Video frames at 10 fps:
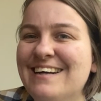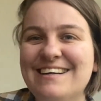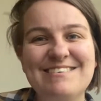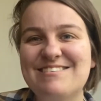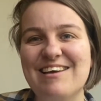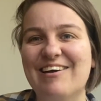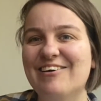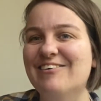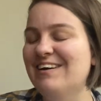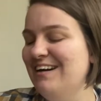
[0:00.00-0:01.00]

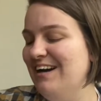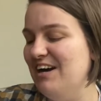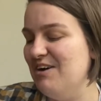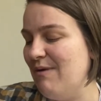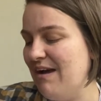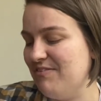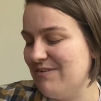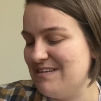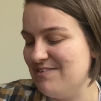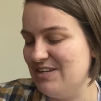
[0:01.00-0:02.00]
So I have the
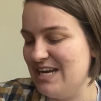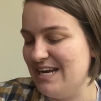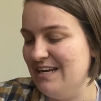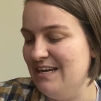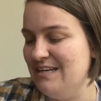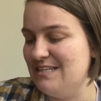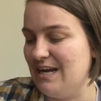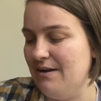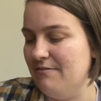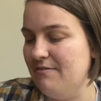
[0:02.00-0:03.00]
rest of the day to
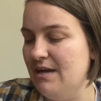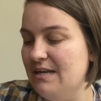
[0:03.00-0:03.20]
kind of